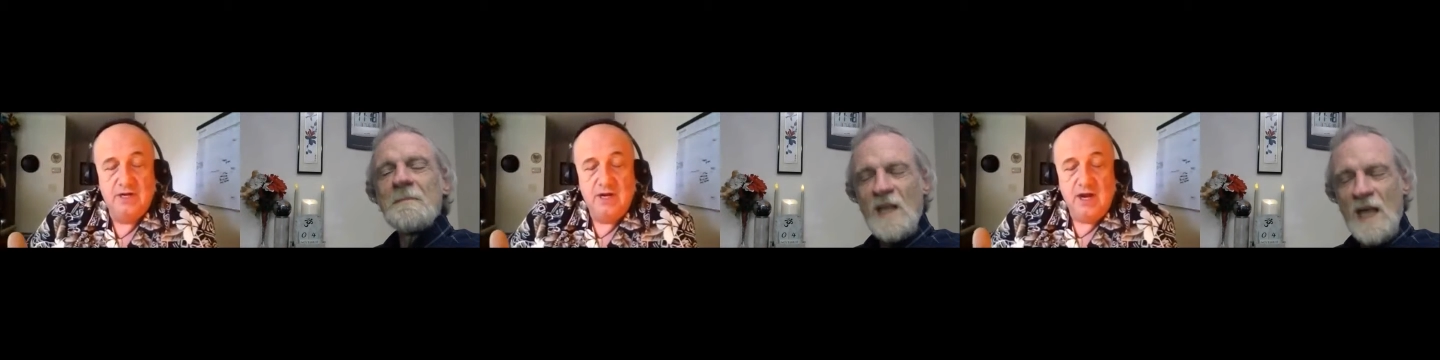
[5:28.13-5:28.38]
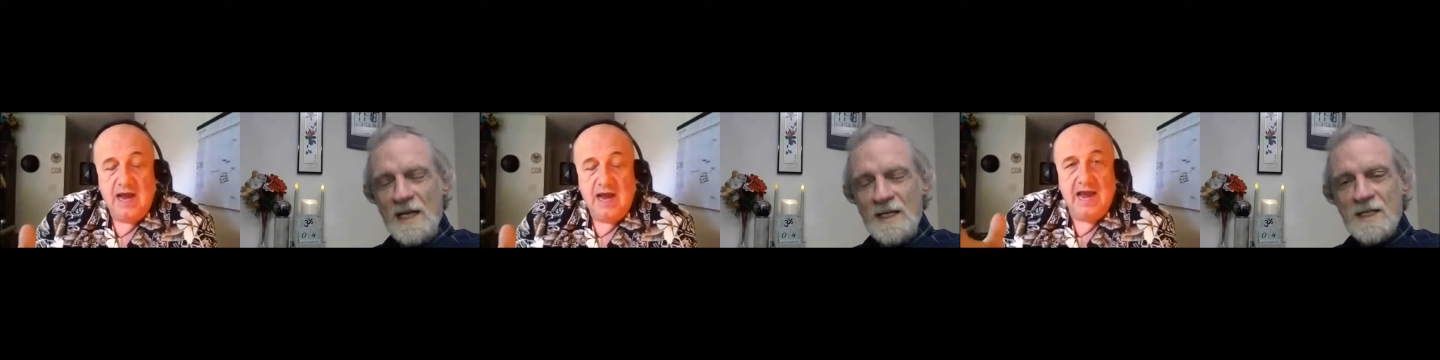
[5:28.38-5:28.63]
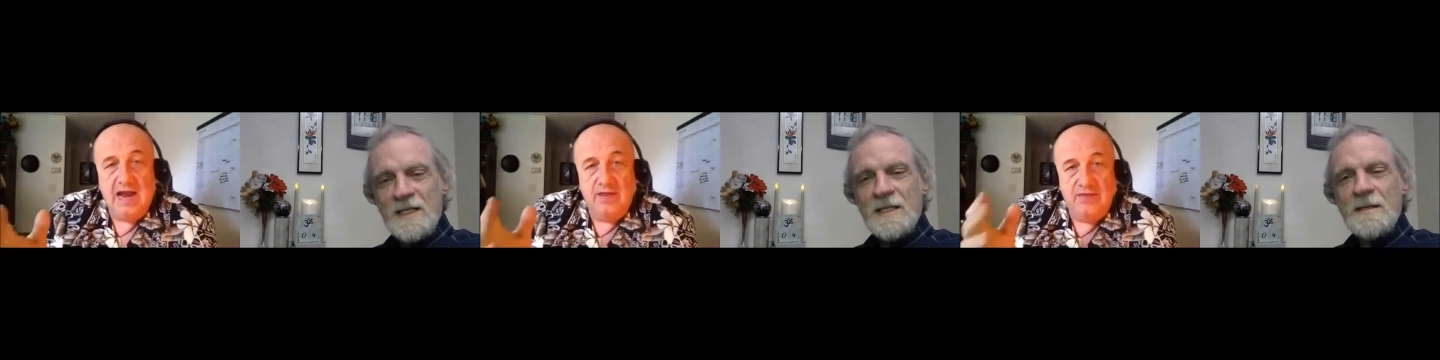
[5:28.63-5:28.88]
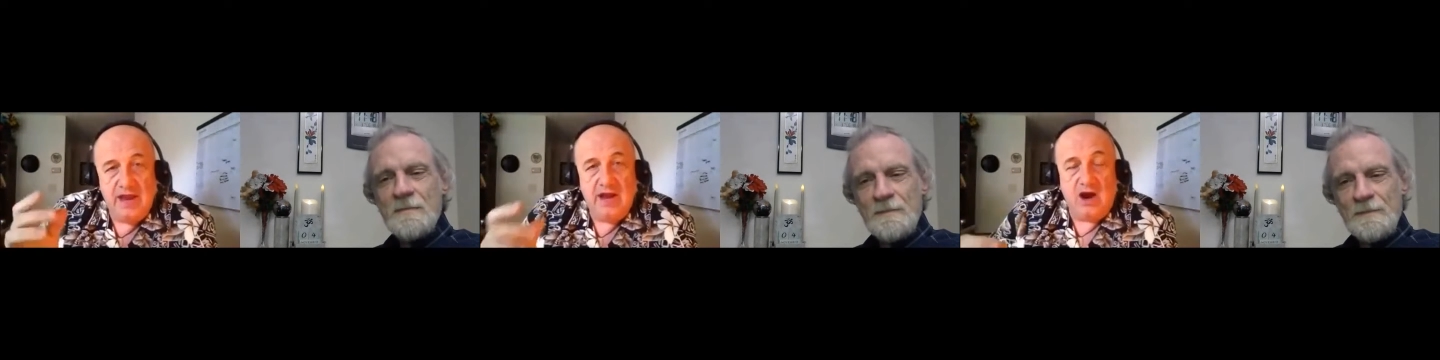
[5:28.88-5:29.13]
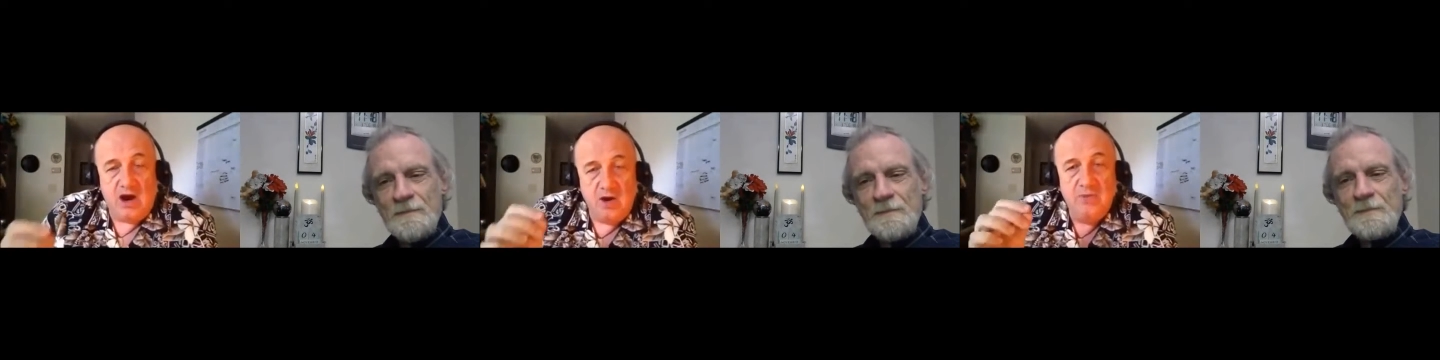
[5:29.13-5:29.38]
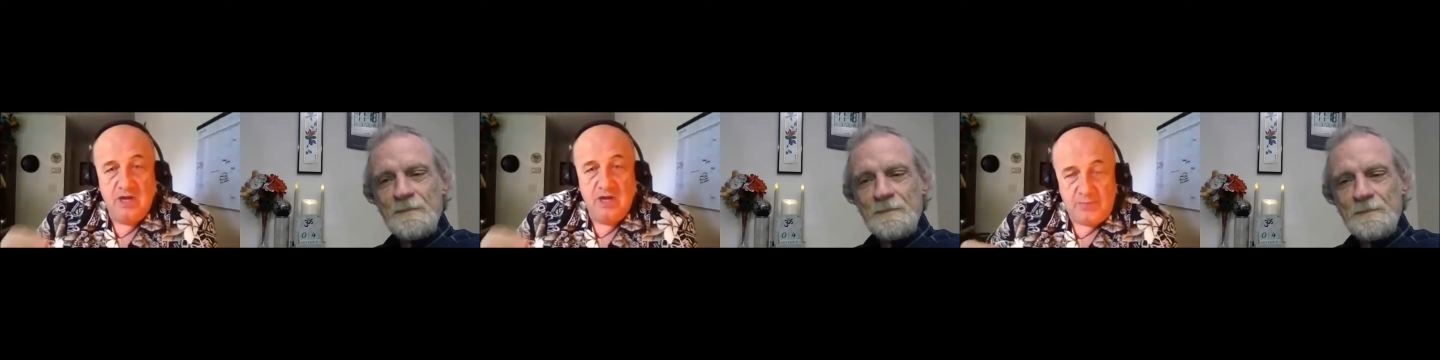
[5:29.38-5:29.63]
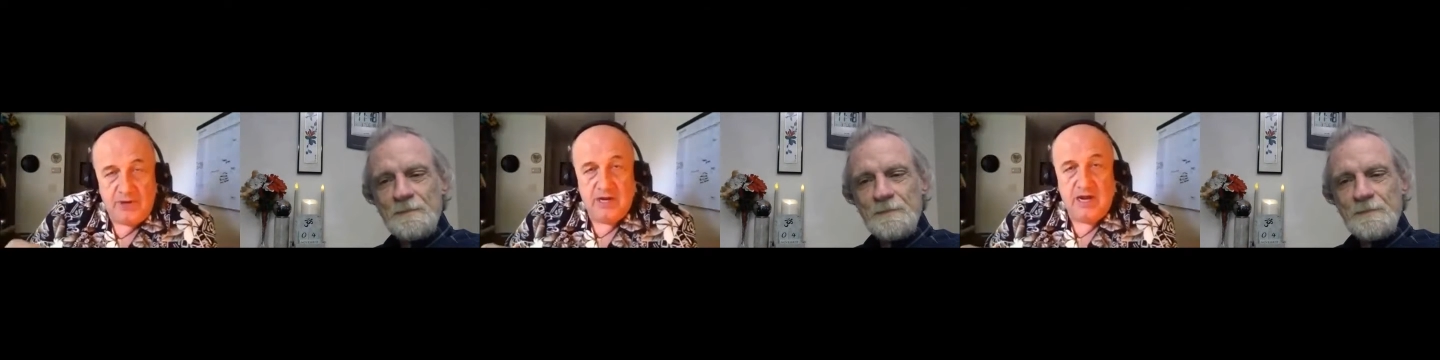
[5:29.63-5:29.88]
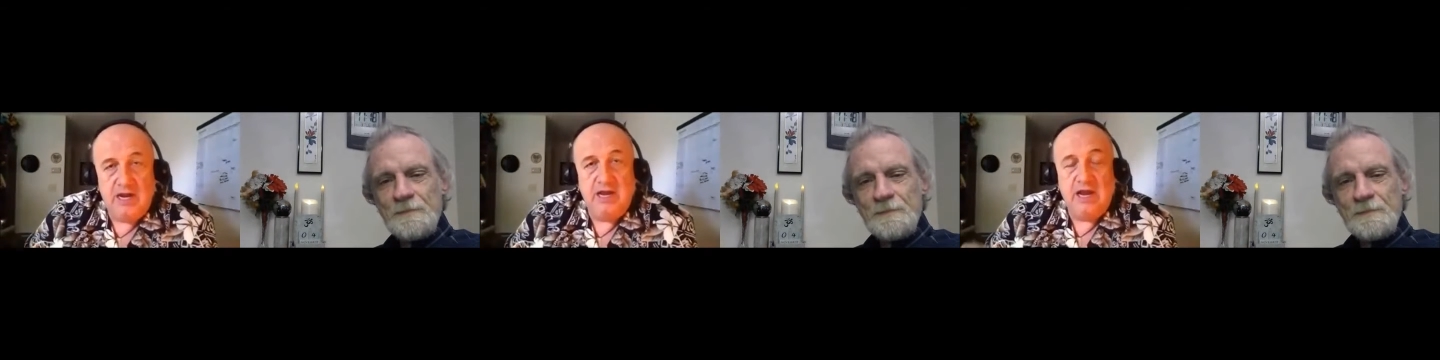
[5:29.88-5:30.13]
Speaker 1: Yes. And they are
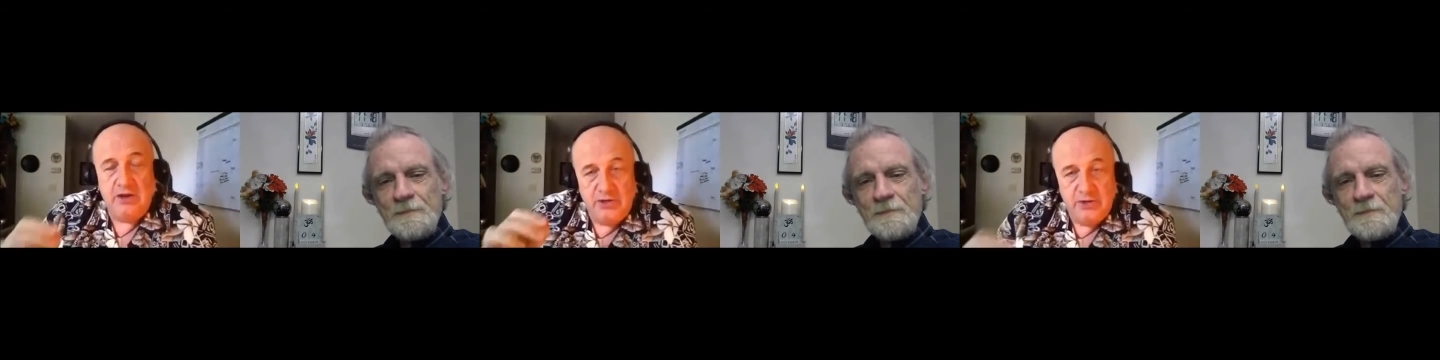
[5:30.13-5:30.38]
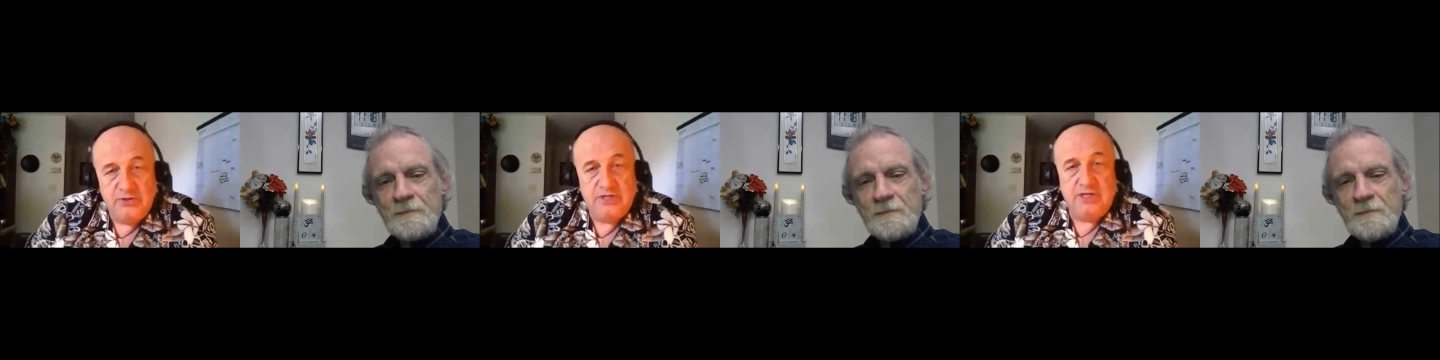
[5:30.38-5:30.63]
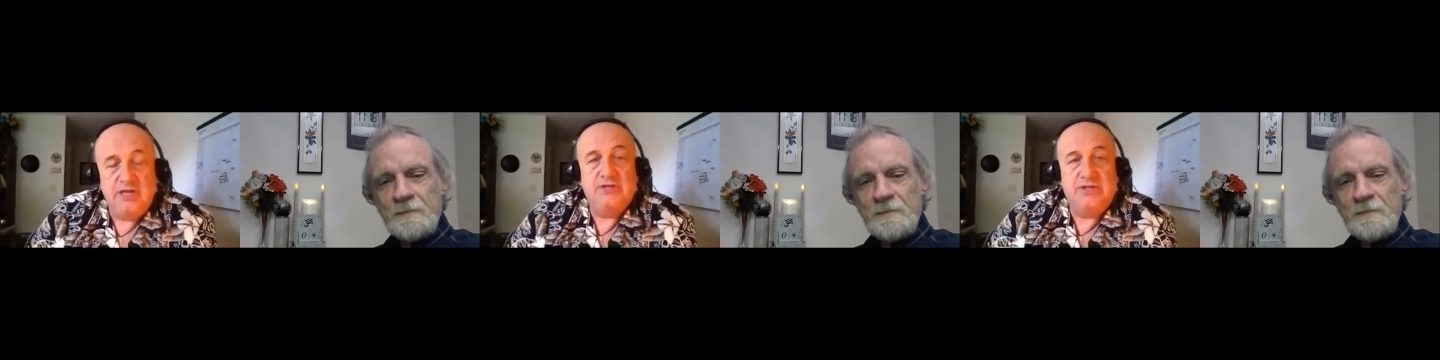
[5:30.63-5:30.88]
manipulating and using